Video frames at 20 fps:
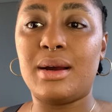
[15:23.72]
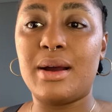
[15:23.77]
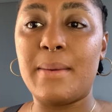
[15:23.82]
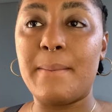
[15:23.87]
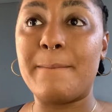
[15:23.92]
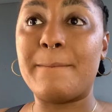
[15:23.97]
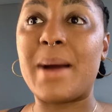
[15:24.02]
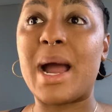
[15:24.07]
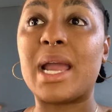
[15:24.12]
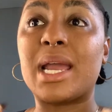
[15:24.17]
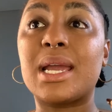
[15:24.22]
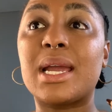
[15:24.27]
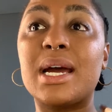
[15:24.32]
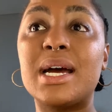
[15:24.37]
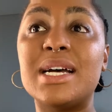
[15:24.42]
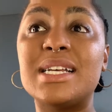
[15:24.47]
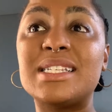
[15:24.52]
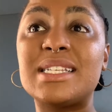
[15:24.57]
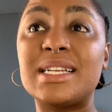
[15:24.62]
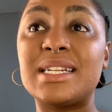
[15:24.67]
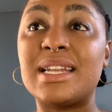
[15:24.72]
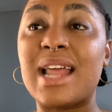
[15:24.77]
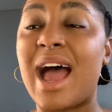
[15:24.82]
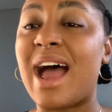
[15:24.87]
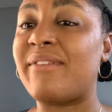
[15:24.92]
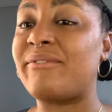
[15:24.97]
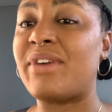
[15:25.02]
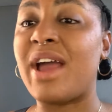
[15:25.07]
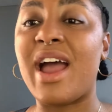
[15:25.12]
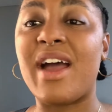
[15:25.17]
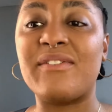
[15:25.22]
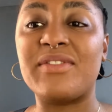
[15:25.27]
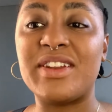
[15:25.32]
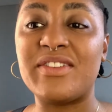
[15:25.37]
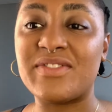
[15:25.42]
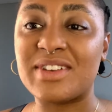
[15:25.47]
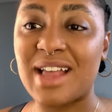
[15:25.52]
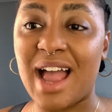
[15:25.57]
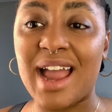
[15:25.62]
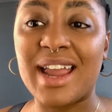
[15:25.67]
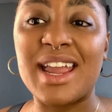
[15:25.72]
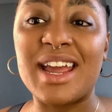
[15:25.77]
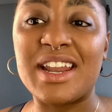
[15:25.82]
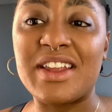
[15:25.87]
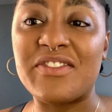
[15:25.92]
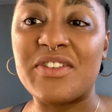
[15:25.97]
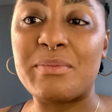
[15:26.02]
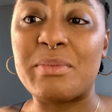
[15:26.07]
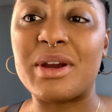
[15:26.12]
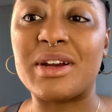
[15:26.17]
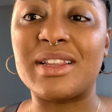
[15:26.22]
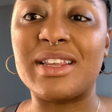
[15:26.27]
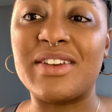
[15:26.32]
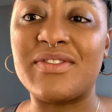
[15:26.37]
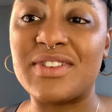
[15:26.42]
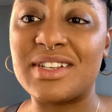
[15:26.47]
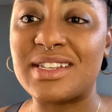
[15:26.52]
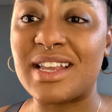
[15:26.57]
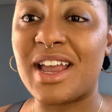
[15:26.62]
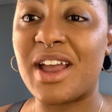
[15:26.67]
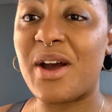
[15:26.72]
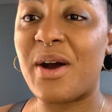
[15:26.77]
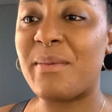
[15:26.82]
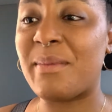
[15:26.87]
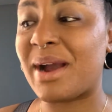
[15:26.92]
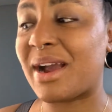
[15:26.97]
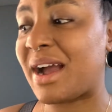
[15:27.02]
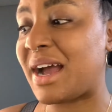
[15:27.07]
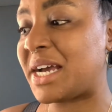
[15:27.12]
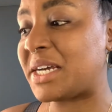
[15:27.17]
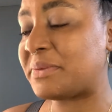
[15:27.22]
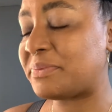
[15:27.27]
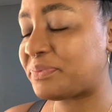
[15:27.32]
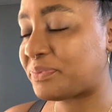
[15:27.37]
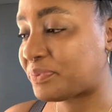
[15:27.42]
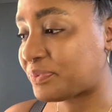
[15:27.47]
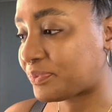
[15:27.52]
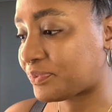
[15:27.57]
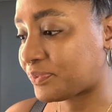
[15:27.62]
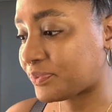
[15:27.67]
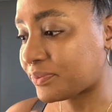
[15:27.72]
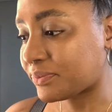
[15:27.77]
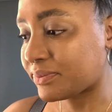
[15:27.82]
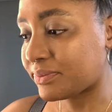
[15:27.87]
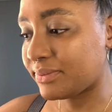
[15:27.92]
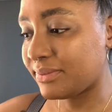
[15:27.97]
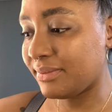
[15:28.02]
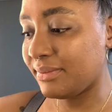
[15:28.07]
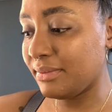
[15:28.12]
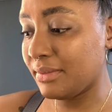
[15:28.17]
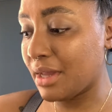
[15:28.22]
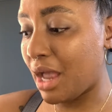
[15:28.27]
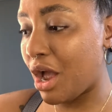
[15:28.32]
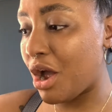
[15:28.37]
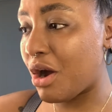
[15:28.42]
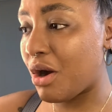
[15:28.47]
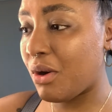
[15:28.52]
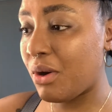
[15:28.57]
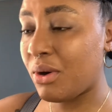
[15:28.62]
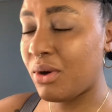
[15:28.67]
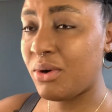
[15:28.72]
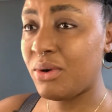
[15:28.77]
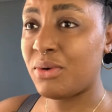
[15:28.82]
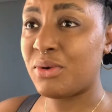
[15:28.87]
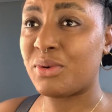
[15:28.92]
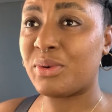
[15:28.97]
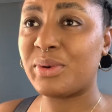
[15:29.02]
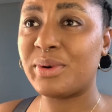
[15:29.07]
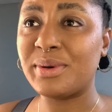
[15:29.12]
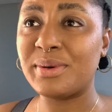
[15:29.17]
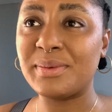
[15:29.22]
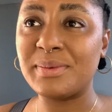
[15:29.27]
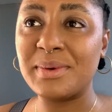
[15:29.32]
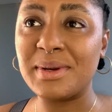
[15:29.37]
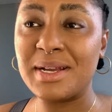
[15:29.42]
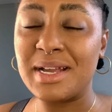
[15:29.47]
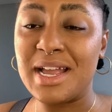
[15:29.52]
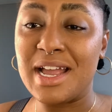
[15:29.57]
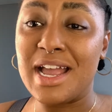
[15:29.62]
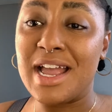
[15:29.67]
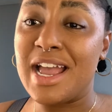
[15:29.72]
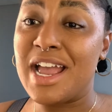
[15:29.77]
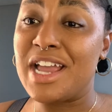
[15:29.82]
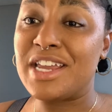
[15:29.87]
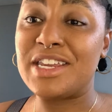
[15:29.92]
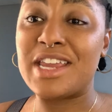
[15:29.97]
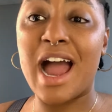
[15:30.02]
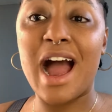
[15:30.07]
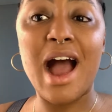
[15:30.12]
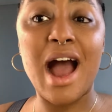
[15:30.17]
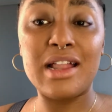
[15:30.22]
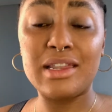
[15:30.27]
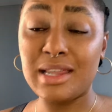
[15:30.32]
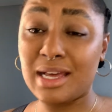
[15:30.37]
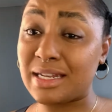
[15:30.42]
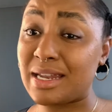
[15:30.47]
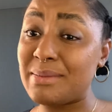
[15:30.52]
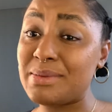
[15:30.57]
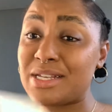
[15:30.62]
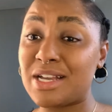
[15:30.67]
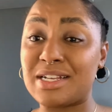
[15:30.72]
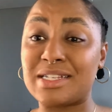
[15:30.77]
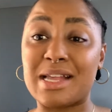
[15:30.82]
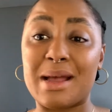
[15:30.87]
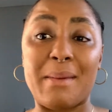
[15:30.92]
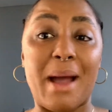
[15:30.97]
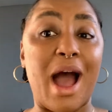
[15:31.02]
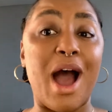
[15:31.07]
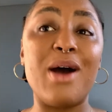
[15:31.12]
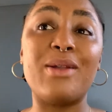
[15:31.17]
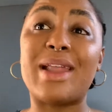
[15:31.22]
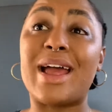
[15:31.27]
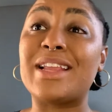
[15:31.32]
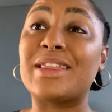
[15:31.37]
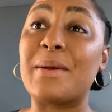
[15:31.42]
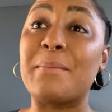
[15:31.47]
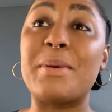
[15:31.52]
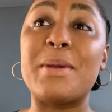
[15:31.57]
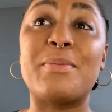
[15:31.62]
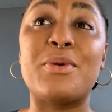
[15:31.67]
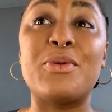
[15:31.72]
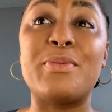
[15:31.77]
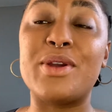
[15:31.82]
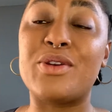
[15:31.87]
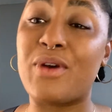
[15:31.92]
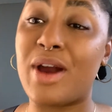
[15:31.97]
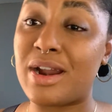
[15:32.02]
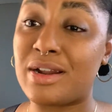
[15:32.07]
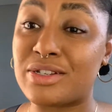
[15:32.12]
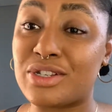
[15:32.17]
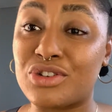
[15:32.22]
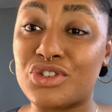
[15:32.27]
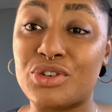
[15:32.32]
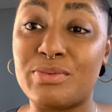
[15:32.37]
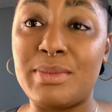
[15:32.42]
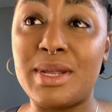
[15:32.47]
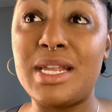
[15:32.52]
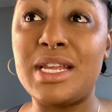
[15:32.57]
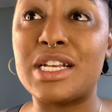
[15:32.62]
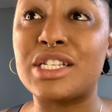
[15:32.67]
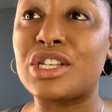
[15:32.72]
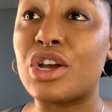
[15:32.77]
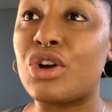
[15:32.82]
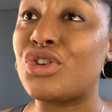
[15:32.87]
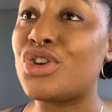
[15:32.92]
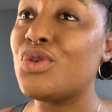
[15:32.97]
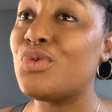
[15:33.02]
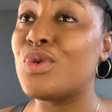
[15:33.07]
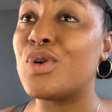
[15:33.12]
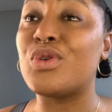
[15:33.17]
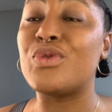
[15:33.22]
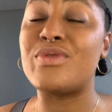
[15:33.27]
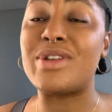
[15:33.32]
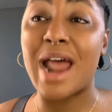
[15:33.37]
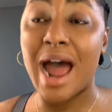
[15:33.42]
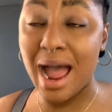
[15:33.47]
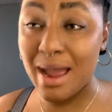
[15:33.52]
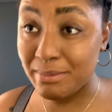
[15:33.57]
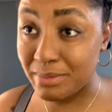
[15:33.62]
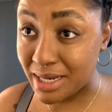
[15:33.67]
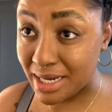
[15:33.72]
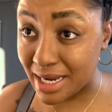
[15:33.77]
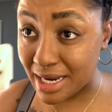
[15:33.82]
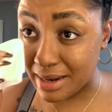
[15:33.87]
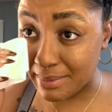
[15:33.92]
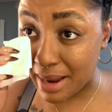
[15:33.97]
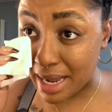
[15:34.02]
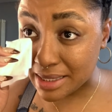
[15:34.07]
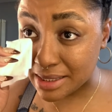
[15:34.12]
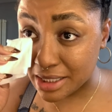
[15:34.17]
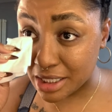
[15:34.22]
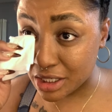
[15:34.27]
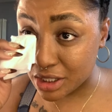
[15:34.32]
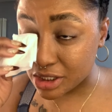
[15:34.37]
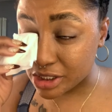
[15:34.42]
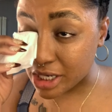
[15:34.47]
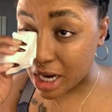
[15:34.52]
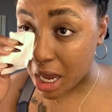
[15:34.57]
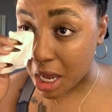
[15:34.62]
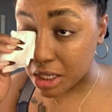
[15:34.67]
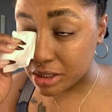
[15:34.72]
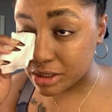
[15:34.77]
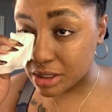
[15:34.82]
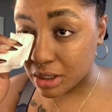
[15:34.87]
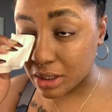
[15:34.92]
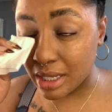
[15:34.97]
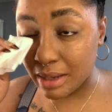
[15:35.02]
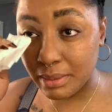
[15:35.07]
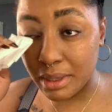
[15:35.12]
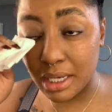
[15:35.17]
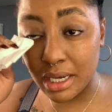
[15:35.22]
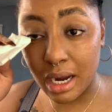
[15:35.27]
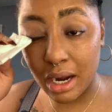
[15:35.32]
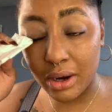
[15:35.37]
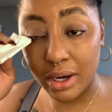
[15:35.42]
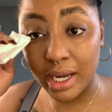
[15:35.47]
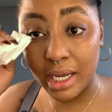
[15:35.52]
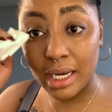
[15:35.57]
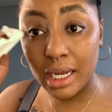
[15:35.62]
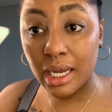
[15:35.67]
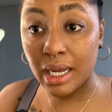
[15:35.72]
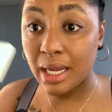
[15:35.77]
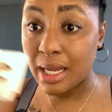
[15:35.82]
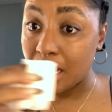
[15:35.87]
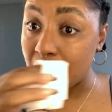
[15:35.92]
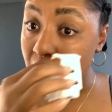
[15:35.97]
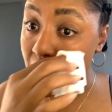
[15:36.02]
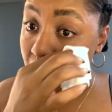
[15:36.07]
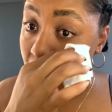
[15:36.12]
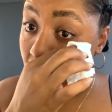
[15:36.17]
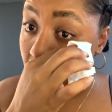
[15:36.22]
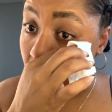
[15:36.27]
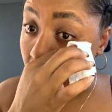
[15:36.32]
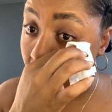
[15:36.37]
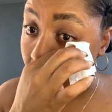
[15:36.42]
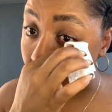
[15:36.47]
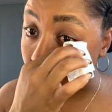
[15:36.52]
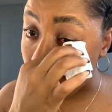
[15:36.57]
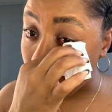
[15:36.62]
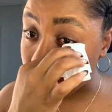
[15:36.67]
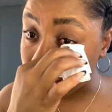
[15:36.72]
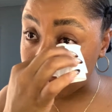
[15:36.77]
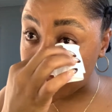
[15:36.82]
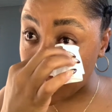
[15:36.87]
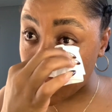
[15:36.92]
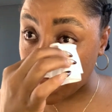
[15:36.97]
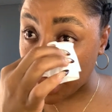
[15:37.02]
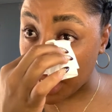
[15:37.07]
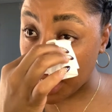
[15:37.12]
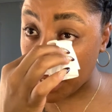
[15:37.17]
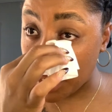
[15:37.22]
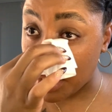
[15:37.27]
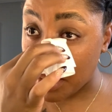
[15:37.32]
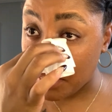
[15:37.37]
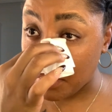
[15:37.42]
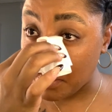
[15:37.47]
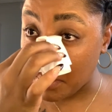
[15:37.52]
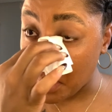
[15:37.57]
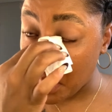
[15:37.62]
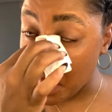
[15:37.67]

My cousin, I can't even barely even say it. Oh my God. Oh, yeah, look, let me tell you something. I don't like the people who be crying on social media, so you will not be getting my tears, y'all. So let me go ahead and suck it up.